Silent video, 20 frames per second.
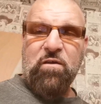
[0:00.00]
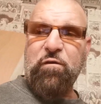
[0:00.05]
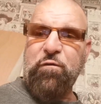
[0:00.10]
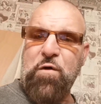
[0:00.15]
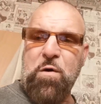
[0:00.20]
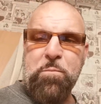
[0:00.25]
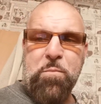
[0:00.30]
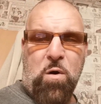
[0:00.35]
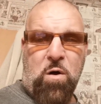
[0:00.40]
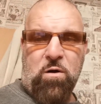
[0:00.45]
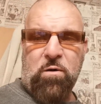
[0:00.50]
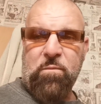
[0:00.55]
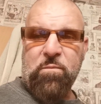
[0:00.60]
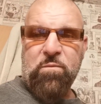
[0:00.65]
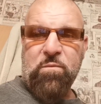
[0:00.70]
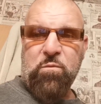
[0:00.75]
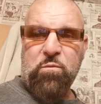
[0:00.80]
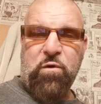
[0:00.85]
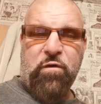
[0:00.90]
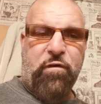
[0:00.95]
It's football.
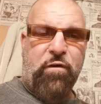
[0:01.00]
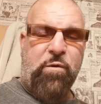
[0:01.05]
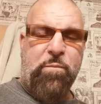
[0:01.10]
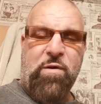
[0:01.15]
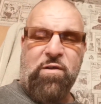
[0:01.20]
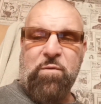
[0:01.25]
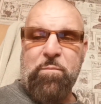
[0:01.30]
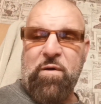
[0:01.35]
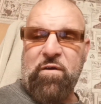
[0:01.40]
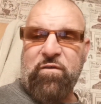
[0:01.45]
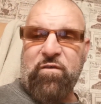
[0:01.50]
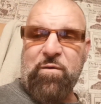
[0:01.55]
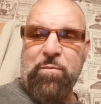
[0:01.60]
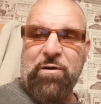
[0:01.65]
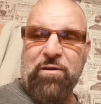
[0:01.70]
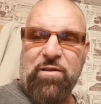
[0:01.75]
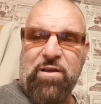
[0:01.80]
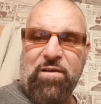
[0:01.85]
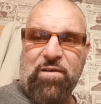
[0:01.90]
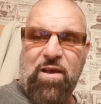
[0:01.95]
We should have beat the best team
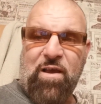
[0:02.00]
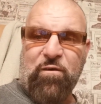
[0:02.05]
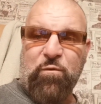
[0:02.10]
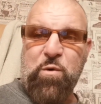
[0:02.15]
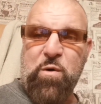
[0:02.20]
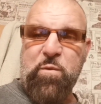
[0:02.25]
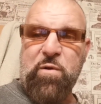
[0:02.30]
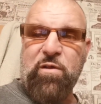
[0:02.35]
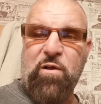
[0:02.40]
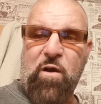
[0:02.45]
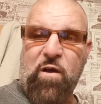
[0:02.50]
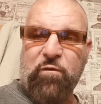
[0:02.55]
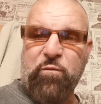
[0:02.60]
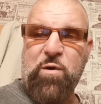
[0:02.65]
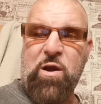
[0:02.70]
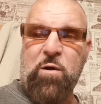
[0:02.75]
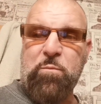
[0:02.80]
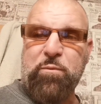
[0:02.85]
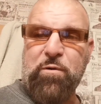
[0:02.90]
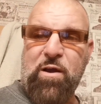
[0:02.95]
in the league last week. We lost.
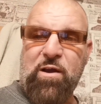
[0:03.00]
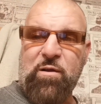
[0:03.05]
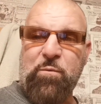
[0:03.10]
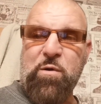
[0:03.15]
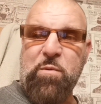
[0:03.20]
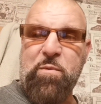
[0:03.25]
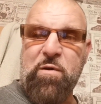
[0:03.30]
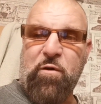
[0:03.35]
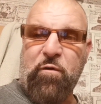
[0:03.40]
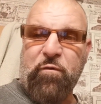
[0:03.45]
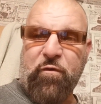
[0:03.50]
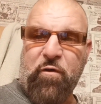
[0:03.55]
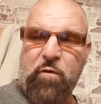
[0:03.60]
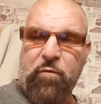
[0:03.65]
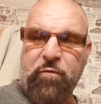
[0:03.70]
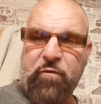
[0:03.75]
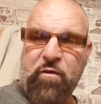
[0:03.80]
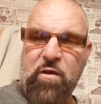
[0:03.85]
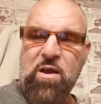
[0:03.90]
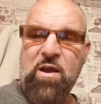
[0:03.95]
We outplayed them. We beat
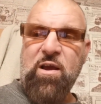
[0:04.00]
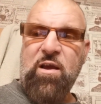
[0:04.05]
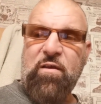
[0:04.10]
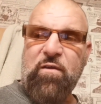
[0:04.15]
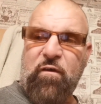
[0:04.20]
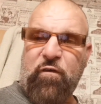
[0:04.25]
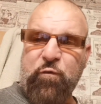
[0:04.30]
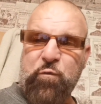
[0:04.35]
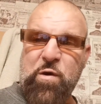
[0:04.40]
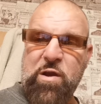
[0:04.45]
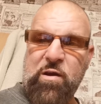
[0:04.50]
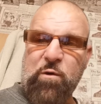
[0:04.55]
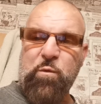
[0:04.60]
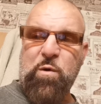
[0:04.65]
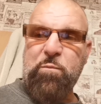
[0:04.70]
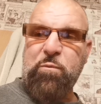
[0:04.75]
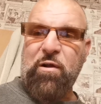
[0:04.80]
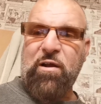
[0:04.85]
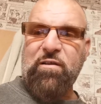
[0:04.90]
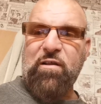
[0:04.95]
ourselves. This week,
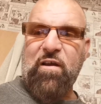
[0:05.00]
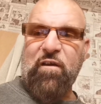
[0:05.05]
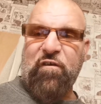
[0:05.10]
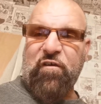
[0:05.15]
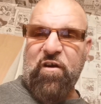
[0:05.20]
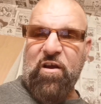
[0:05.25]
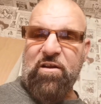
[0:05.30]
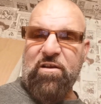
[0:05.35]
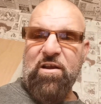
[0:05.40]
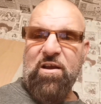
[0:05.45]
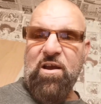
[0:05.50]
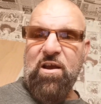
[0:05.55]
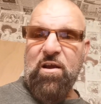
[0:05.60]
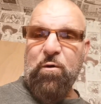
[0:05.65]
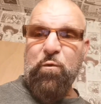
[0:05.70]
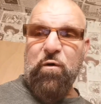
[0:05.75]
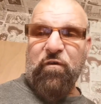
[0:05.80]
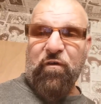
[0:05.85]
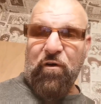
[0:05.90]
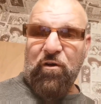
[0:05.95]
we played like shit.
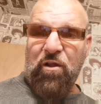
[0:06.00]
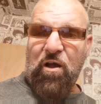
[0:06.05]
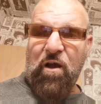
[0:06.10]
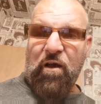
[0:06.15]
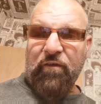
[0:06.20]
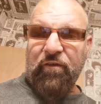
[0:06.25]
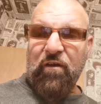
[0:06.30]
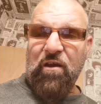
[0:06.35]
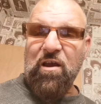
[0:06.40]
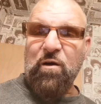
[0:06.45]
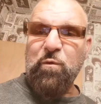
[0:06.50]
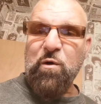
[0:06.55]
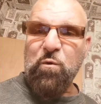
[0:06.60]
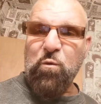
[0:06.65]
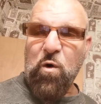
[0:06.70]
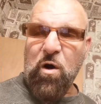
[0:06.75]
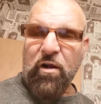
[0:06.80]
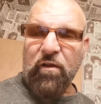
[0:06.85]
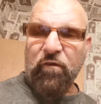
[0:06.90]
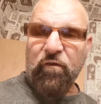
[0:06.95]
We should have lost, and we
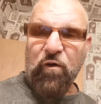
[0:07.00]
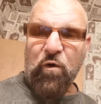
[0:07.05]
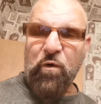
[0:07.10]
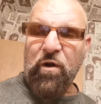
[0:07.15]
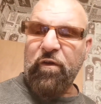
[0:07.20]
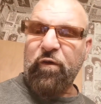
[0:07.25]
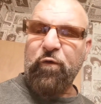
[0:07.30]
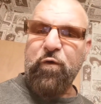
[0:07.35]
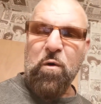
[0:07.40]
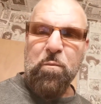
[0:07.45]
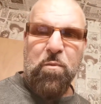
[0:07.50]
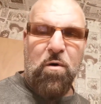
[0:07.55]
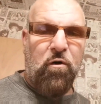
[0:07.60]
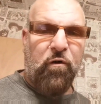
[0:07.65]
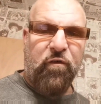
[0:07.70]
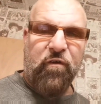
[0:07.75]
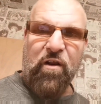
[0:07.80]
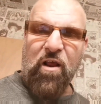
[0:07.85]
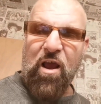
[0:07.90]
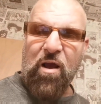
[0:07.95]
won. So it's
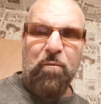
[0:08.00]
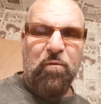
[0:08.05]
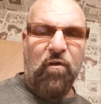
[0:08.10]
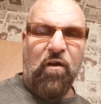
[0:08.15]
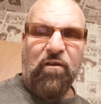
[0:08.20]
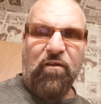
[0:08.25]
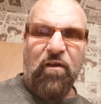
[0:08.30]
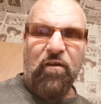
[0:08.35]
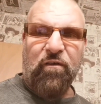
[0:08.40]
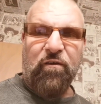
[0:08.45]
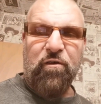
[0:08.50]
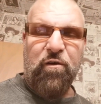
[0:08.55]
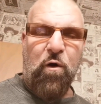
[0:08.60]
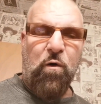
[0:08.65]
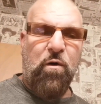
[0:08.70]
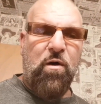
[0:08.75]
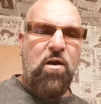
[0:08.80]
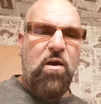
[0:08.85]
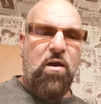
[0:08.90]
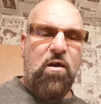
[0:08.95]
football. Shit happens like this, you
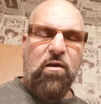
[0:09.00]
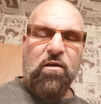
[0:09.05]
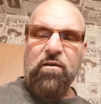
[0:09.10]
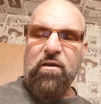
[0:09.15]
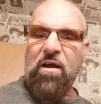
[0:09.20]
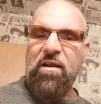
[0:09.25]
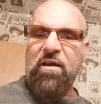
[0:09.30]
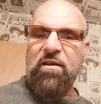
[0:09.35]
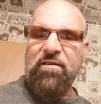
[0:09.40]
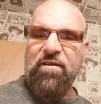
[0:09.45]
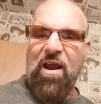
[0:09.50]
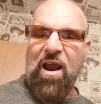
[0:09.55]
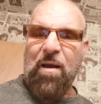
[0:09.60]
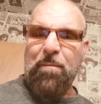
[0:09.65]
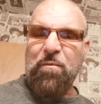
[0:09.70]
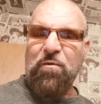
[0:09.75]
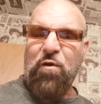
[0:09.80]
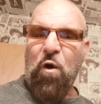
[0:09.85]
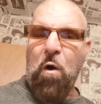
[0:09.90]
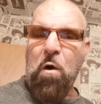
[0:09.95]
know. Gotta
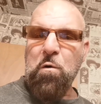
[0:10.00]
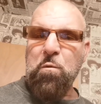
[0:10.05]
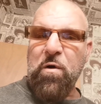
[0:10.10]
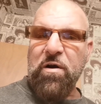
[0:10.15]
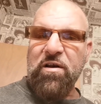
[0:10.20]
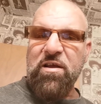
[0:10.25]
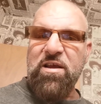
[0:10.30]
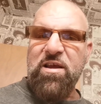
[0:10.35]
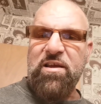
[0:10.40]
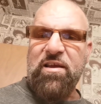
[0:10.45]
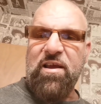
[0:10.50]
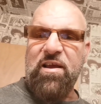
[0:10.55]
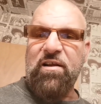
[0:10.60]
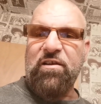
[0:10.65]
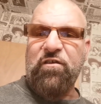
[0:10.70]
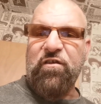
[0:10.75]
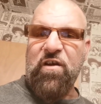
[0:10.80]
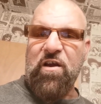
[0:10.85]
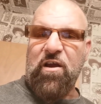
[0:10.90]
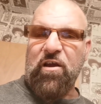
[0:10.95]
adapt. Darwin, E.
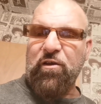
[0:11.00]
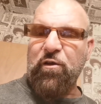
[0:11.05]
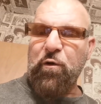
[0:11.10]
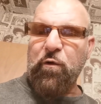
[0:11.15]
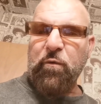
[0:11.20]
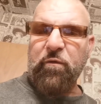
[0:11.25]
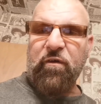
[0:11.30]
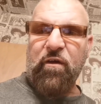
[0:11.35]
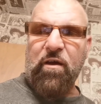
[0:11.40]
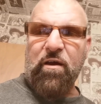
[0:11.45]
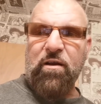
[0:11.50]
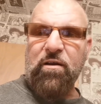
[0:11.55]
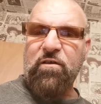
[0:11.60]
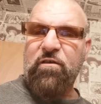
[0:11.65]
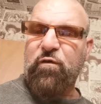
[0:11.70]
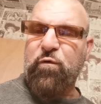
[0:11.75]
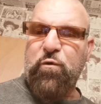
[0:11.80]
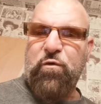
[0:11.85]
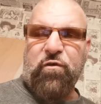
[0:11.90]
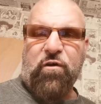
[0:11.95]
King Ching. You know what I'm saying?
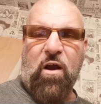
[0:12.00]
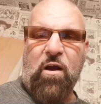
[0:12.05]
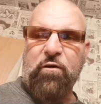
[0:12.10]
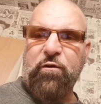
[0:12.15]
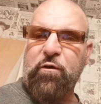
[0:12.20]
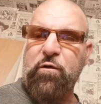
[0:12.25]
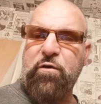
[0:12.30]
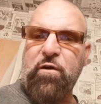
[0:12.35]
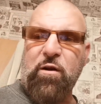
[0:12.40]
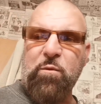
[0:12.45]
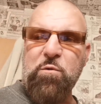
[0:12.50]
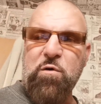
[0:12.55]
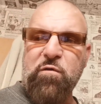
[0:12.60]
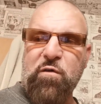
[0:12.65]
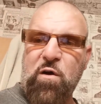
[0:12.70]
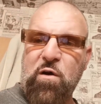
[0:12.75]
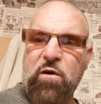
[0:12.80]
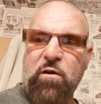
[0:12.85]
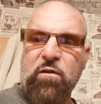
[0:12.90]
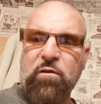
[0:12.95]
That's what you gotta do. You gotta
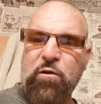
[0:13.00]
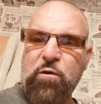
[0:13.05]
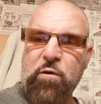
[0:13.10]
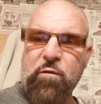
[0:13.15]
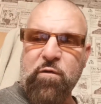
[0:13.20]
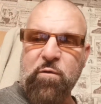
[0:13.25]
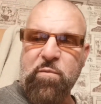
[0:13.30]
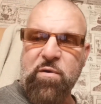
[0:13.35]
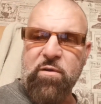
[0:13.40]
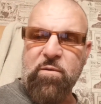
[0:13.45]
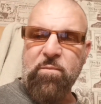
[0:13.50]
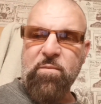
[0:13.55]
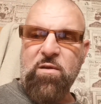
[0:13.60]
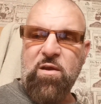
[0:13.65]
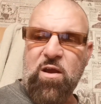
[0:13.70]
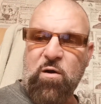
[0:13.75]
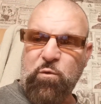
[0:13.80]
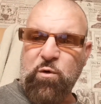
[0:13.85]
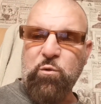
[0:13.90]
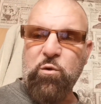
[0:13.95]
move on. Learn from it.
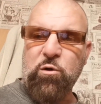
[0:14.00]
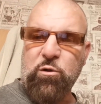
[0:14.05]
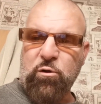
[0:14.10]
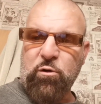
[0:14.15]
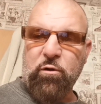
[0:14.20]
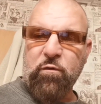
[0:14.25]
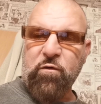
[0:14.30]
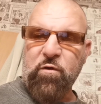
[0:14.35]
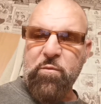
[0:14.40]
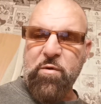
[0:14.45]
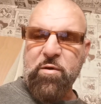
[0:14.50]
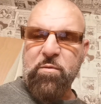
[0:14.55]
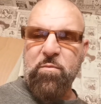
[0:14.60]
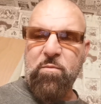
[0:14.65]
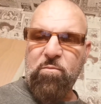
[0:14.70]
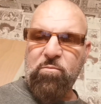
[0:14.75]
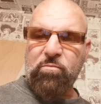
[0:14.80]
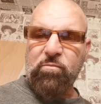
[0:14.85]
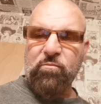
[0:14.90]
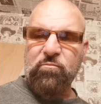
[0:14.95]
And we will learn from it.